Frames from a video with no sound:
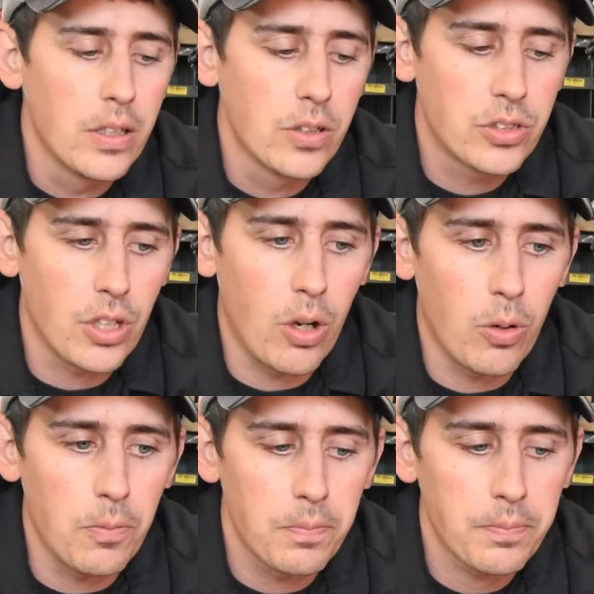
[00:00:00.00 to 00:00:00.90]

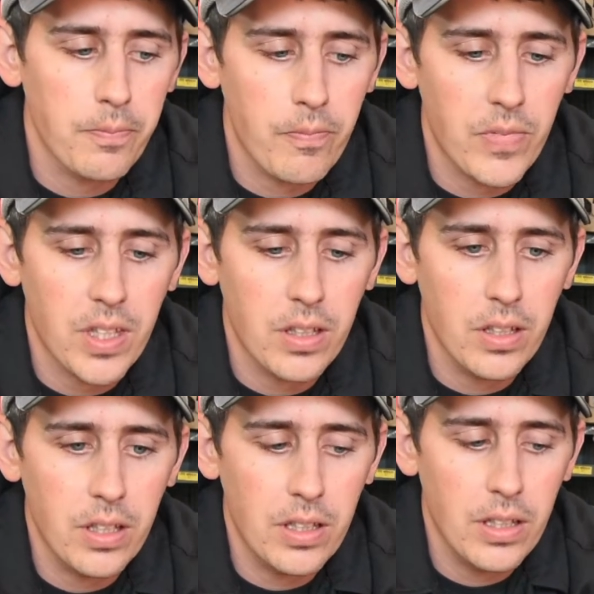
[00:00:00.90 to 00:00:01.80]
So
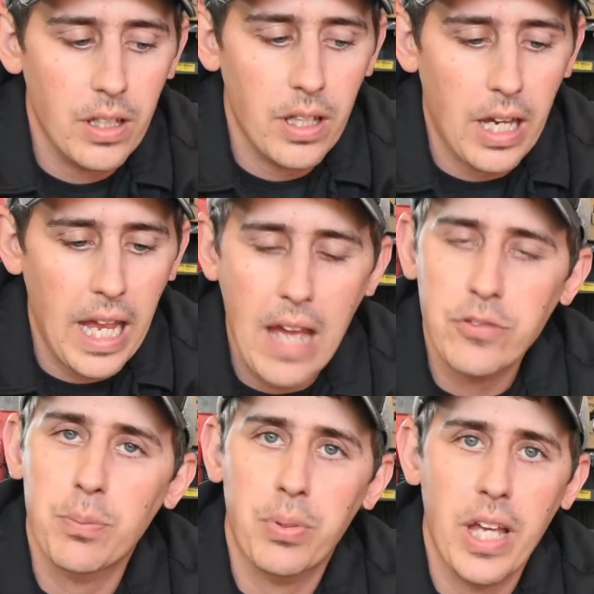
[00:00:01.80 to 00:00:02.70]
I have
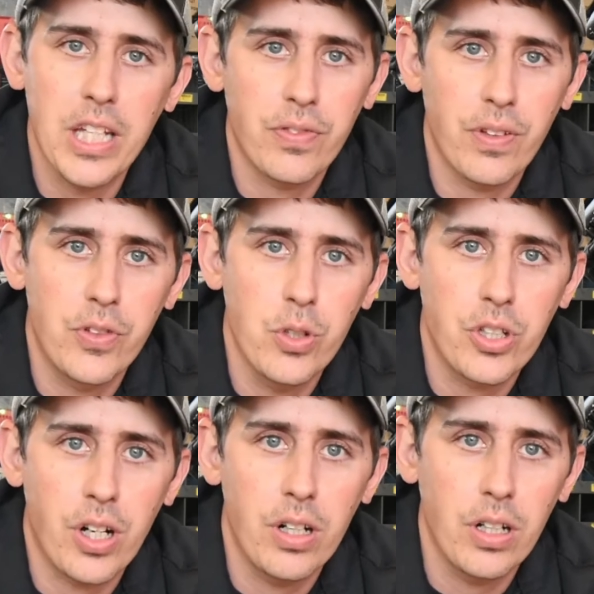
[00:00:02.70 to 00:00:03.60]
some plans for the
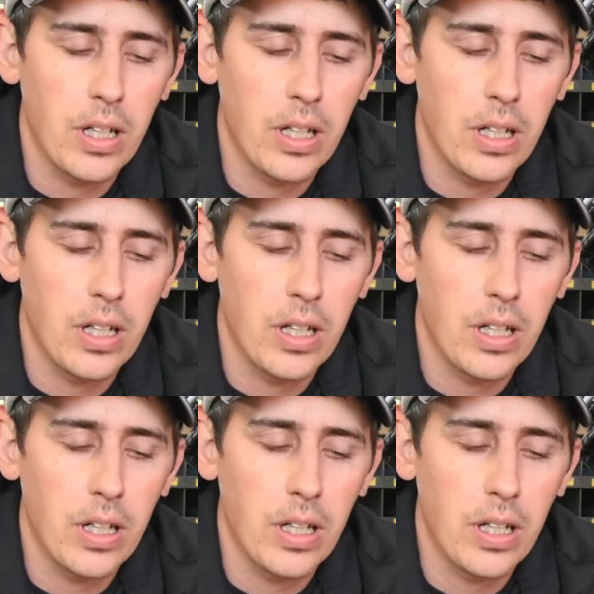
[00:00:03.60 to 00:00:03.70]
future.